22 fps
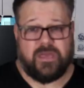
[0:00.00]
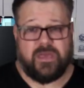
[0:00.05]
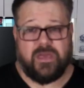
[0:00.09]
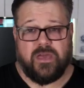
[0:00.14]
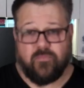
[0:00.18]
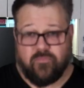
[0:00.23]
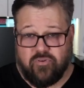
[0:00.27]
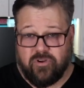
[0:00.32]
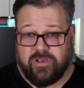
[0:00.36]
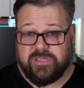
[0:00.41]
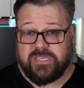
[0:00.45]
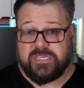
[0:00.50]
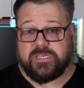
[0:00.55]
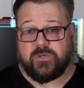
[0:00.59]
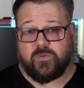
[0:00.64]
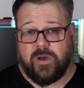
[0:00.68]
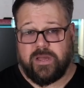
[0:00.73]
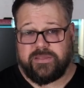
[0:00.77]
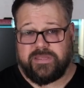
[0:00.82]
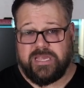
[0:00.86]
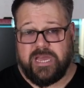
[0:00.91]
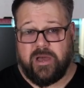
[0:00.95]
Printers
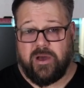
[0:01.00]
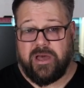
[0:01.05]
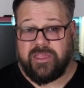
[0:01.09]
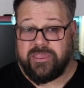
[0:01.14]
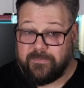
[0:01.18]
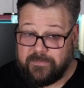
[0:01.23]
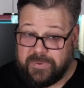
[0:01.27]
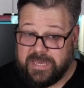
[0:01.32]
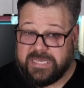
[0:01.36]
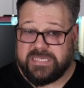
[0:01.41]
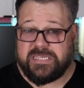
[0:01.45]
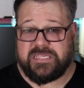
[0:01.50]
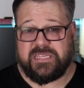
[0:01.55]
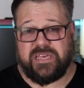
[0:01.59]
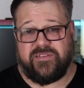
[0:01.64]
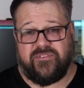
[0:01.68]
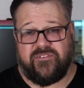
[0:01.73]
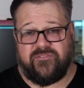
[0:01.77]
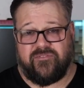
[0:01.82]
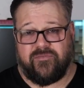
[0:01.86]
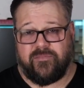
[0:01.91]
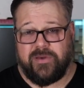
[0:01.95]
right now are the best they've
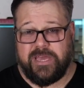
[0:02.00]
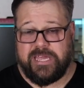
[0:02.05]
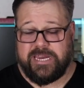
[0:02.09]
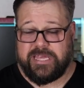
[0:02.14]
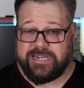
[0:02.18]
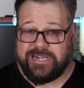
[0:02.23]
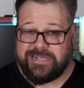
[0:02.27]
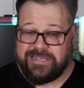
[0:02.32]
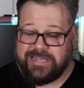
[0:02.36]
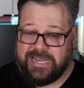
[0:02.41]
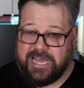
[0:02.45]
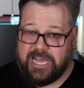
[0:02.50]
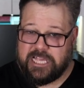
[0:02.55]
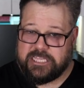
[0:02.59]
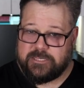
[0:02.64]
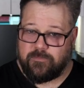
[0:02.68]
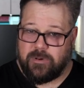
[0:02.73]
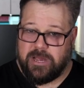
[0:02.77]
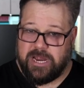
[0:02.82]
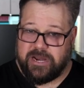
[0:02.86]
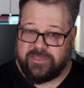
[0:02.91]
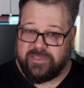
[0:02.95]
ever been, and a large
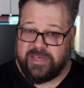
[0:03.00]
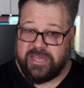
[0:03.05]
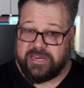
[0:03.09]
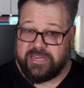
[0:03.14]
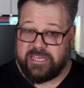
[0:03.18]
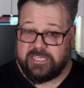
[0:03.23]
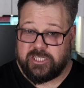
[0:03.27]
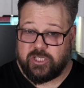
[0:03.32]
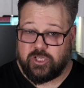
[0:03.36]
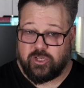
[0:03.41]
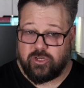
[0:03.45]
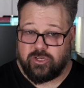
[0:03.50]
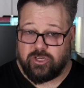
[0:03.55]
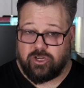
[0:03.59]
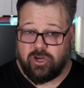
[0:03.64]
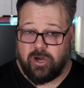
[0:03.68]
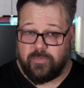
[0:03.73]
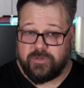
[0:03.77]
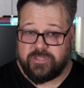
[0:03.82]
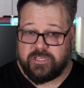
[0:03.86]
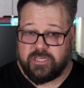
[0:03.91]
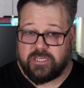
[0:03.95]
part of that is due to
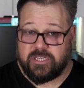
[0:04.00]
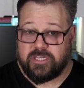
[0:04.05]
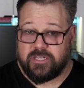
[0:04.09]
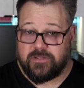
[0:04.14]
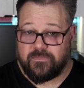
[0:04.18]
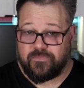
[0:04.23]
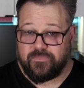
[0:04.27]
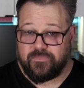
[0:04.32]
competition.